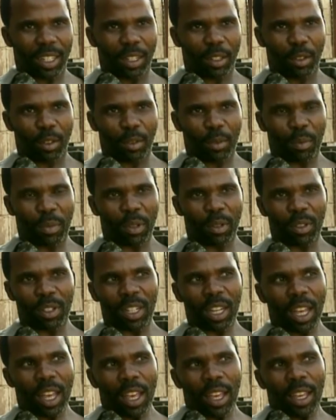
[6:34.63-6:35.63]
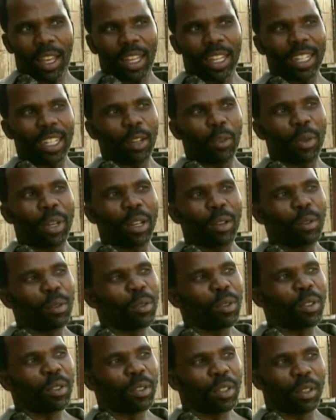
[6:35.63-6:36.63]
you know, because we
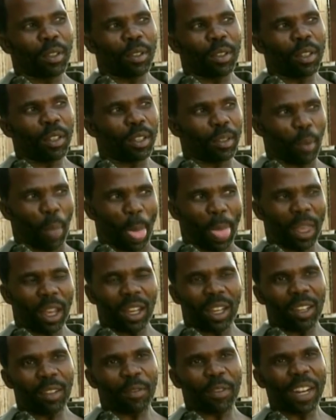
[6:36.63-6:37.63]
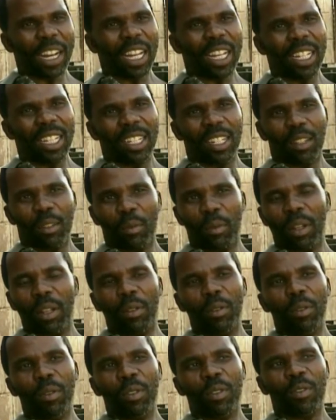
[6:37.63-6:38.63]
lose friends, we
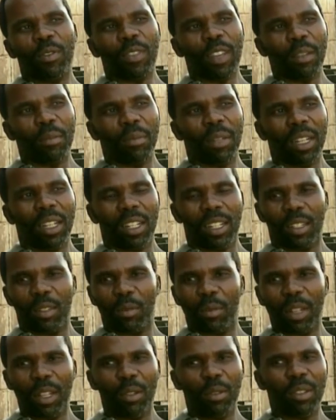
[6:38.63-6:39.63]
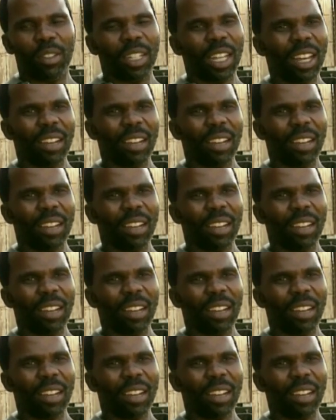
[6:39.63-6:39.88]
lose families, we lose